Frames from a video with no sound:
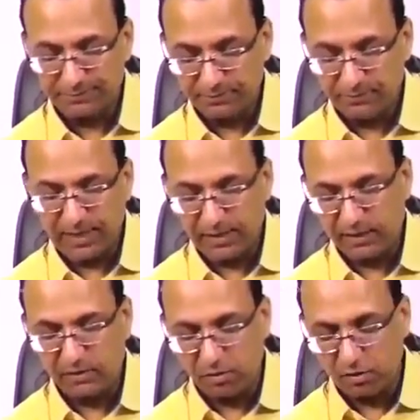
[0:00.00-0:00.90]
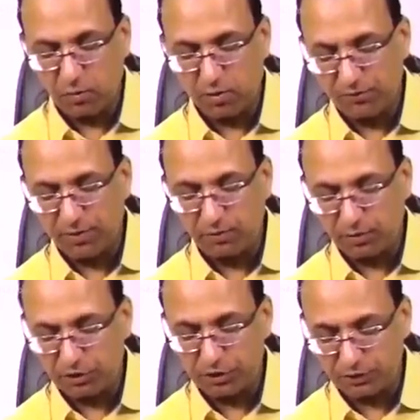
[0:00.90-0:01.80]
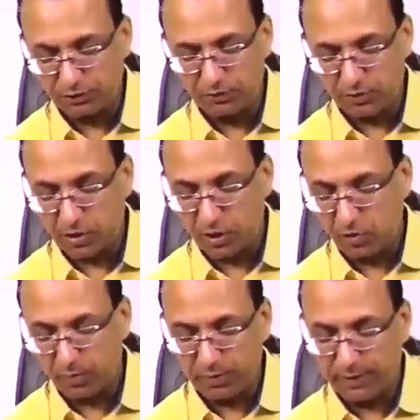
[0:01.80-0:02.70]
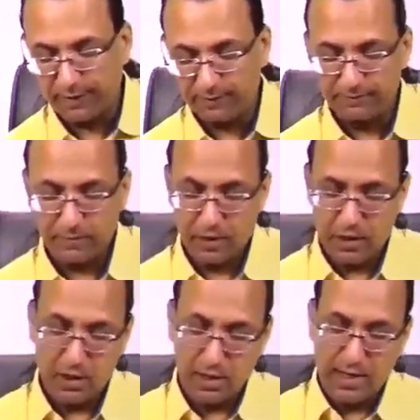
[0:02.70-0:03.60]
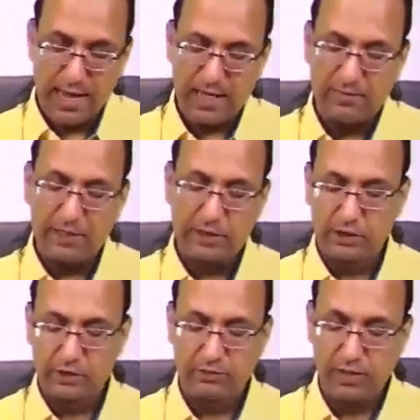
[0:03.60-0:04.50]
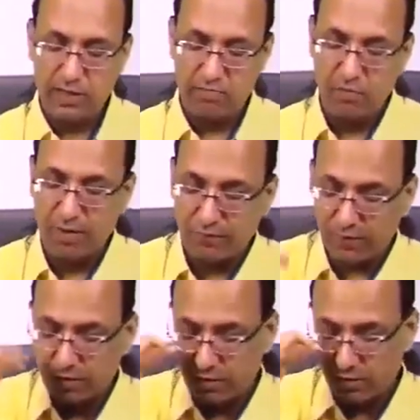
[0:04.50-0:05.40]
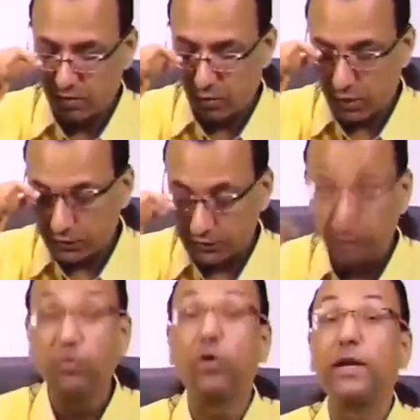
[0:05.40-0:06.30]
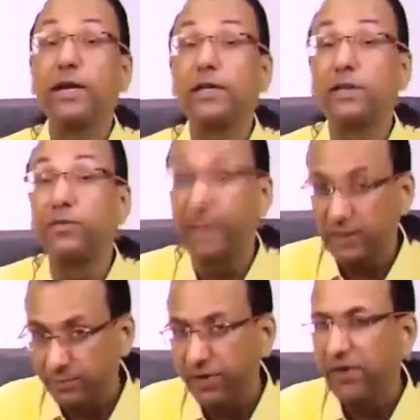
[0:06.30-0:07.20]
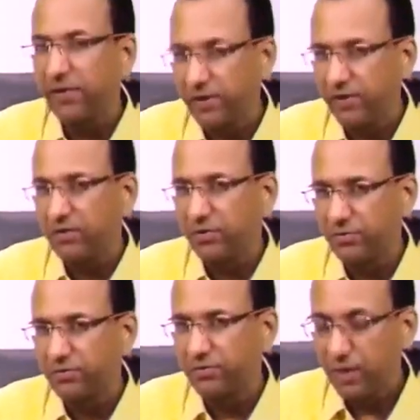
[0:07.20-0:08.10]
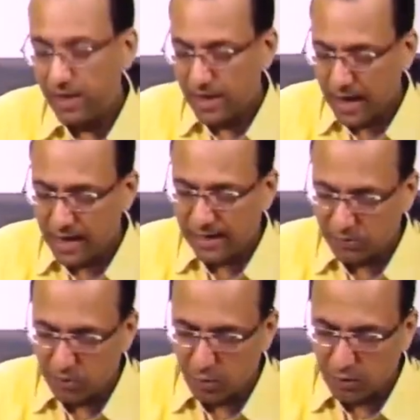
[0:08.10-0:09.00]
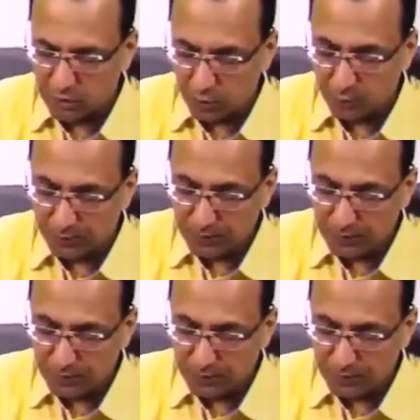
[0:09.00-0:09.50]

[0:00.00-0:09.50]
That is also one of the question on neuroepithelium. Anyways, we are moving further to discuss more details of respiratory tube. And as you are doing so,